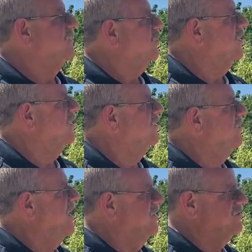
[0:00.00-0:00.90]
where the
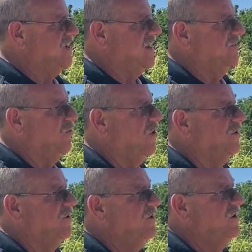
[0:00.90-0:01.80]
body was at in the
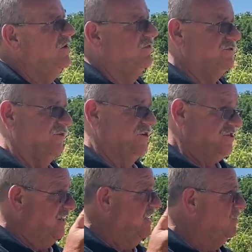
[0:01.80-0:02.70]
water was a very
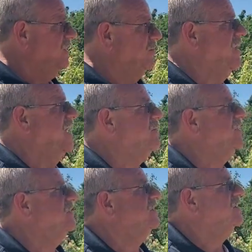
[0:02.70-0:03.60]
steep embankment,